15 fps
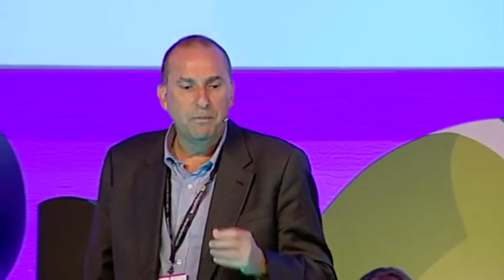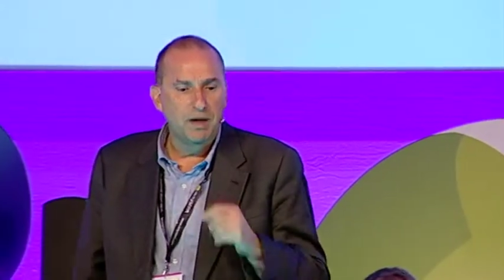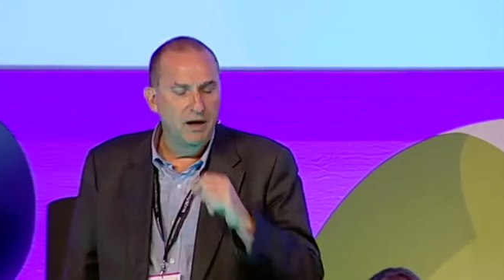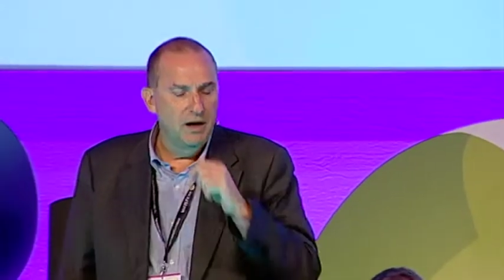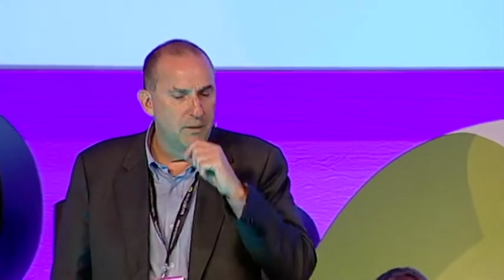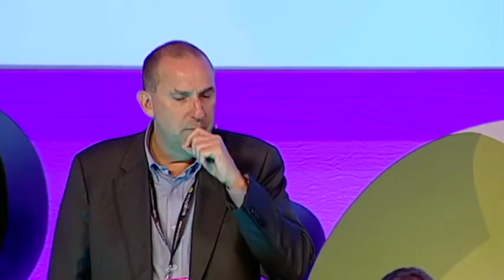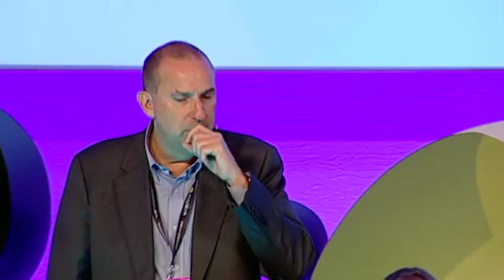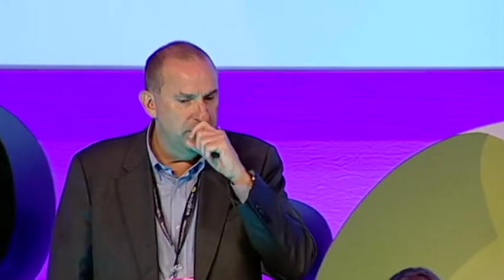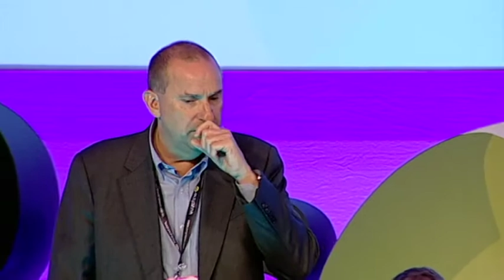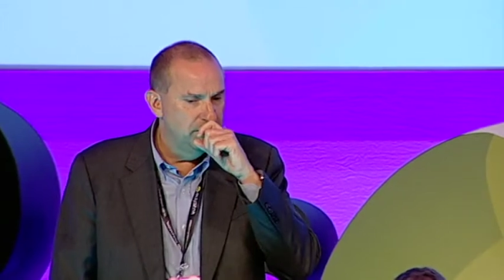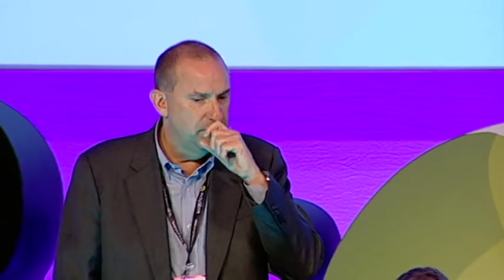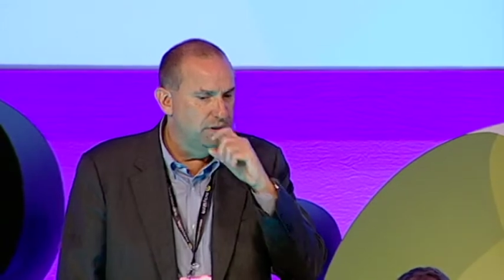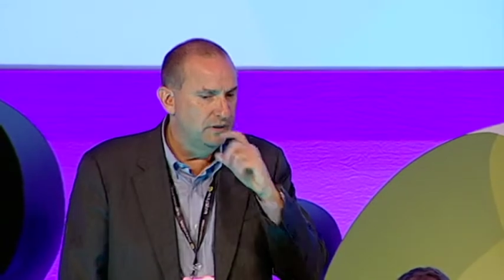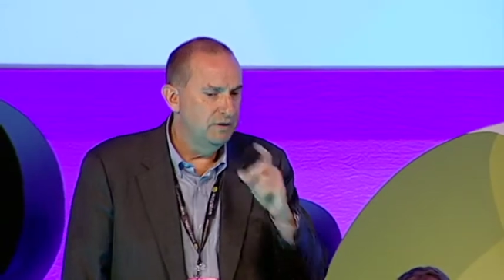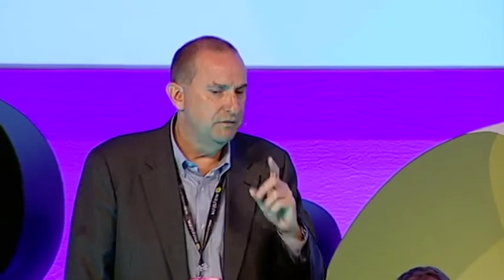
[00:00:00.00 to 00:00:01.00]
but
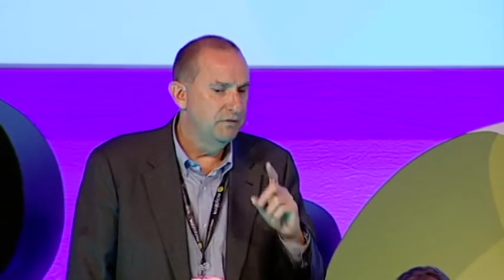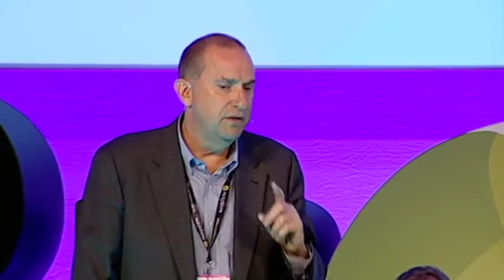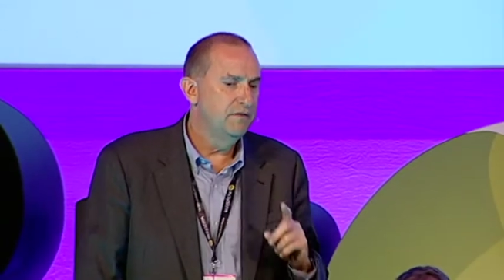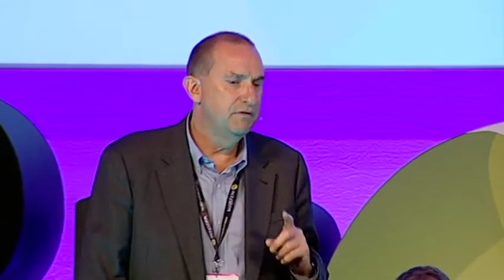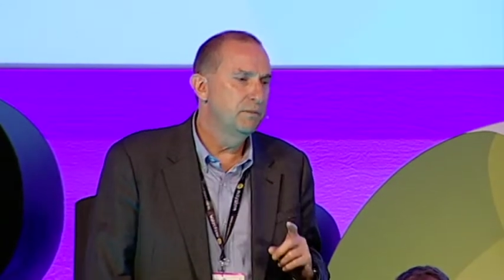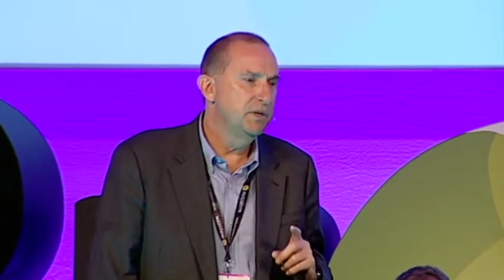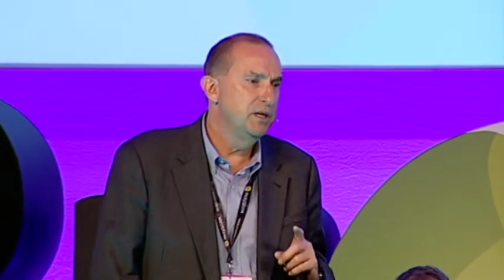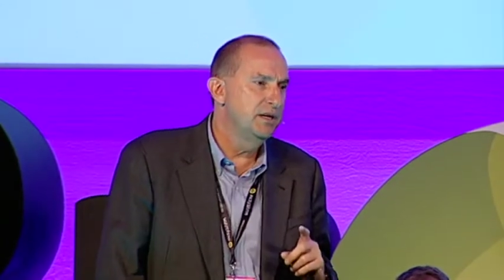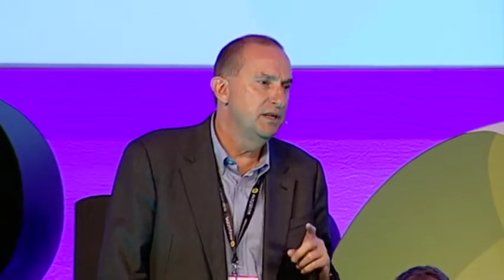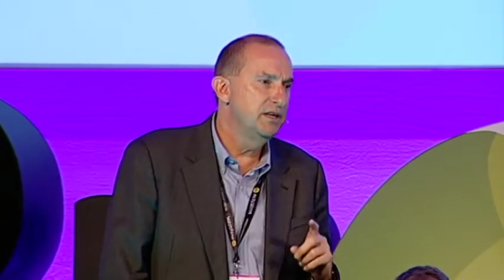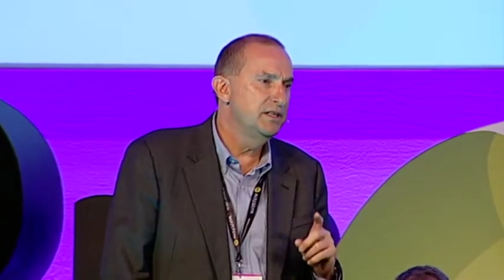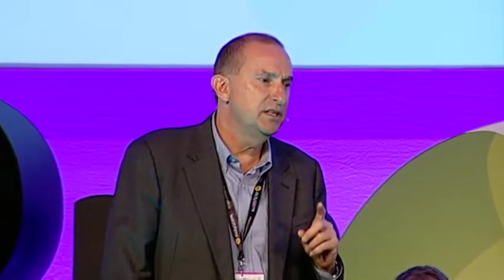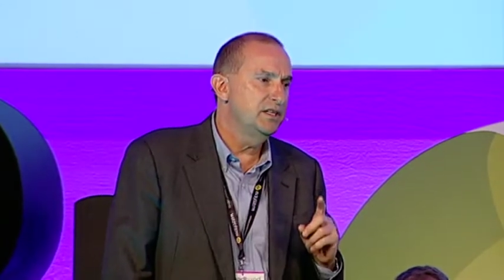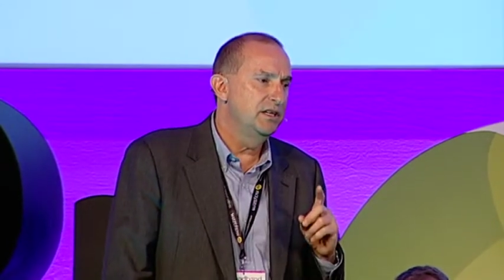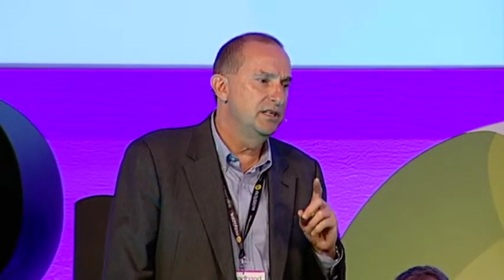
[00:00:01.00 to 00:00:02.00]
the thing for me
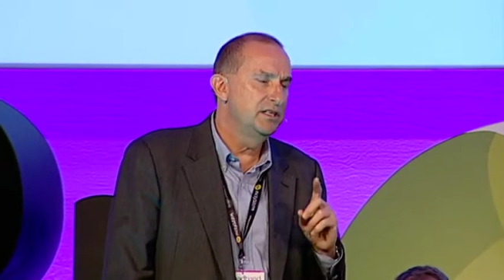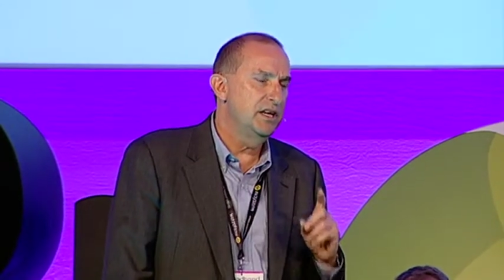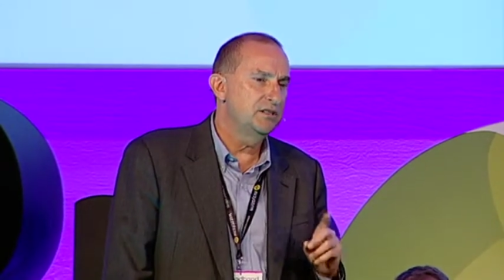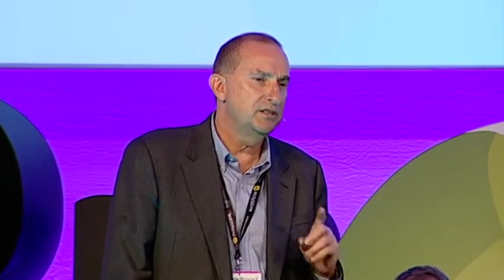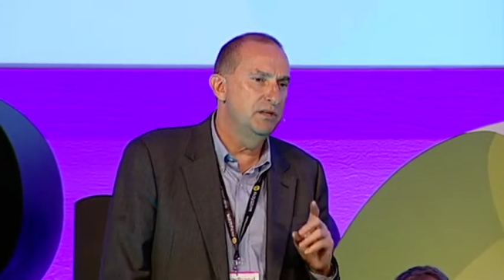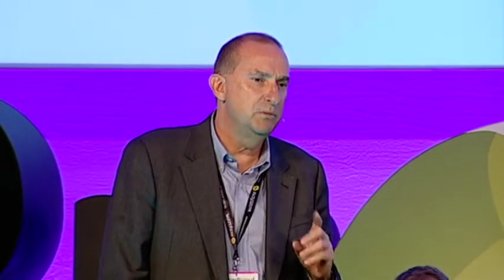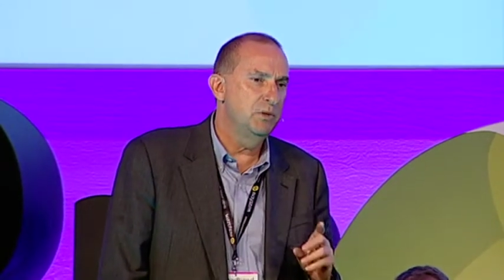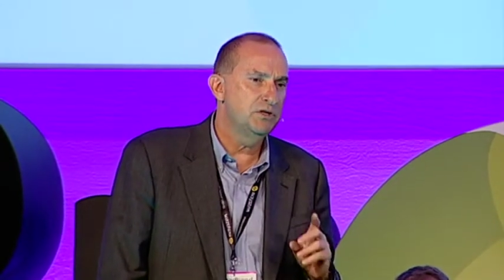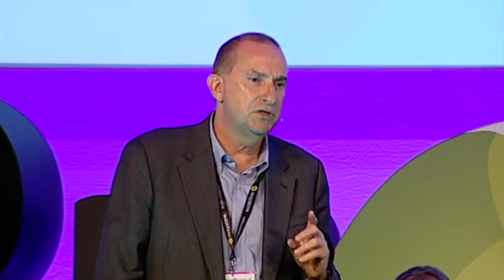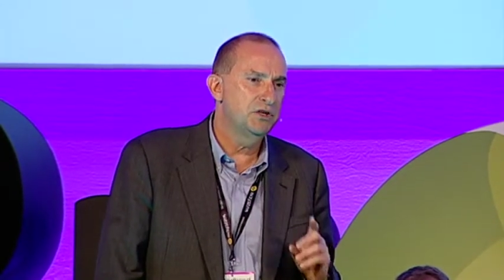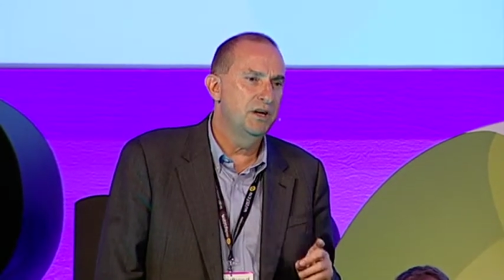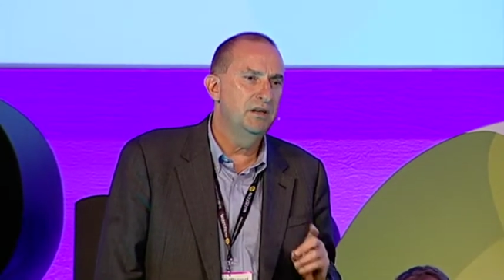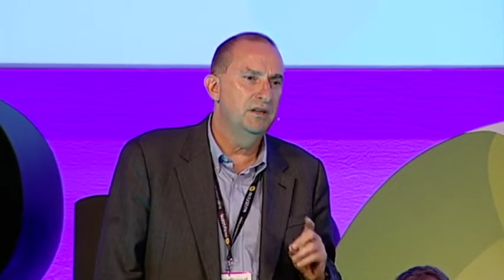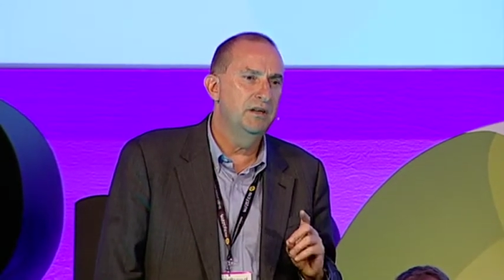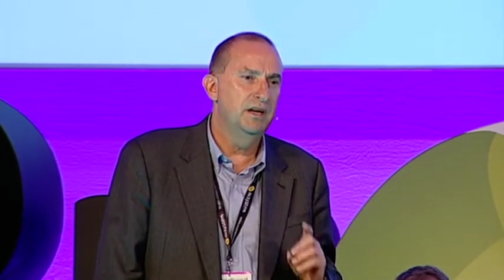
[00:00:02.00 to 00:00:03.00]
is actually once
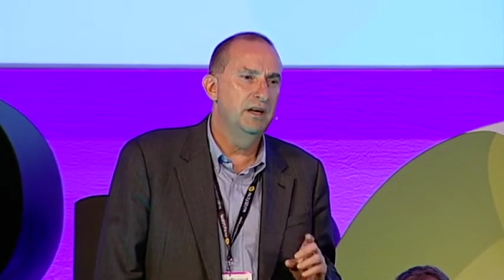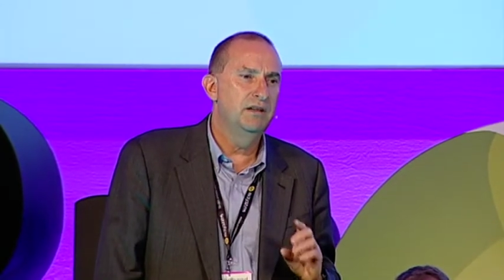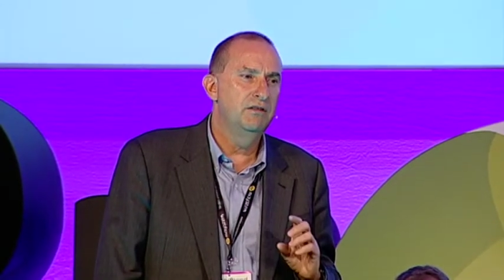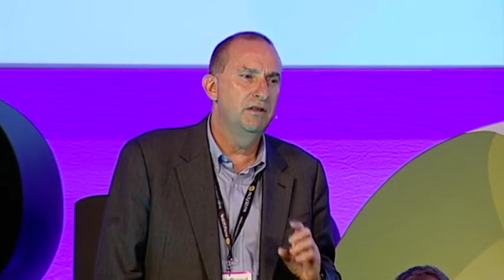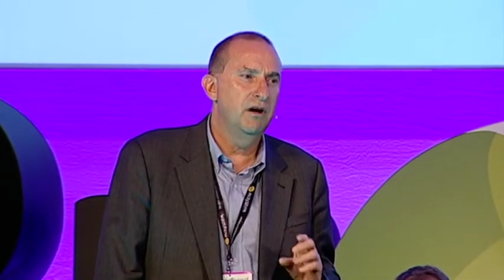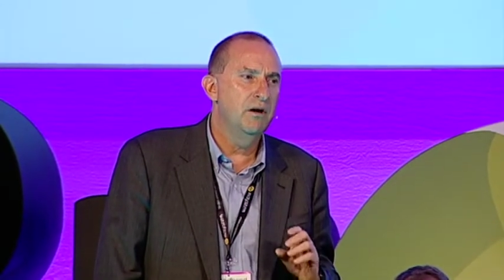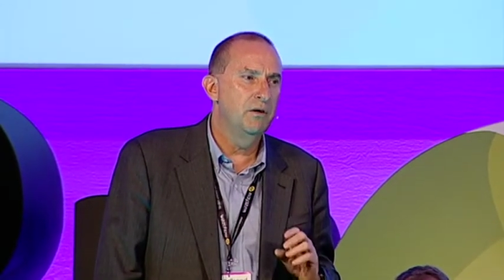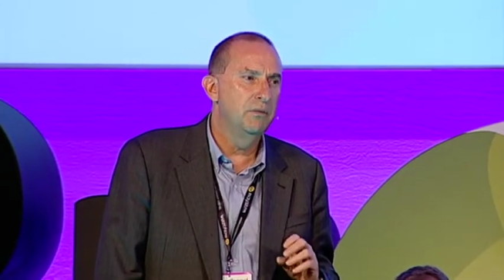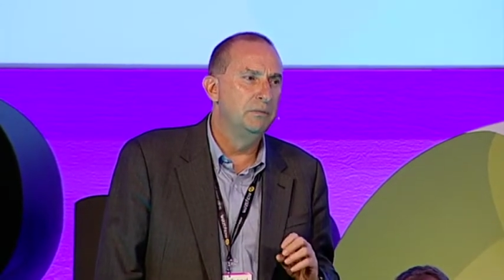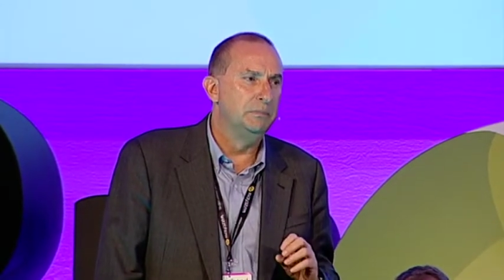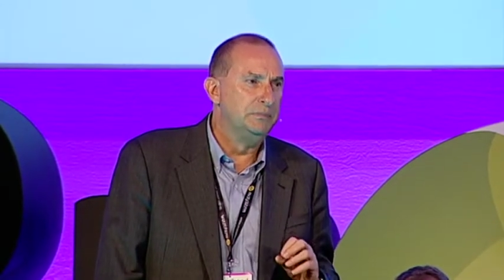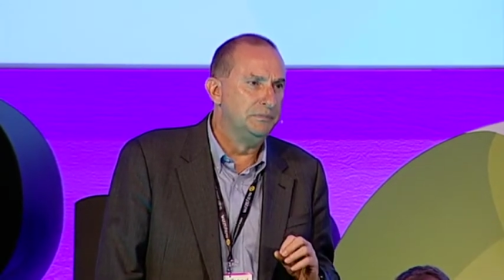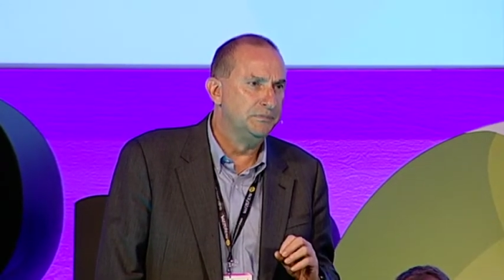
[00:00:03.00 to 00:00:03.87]
you're in the home.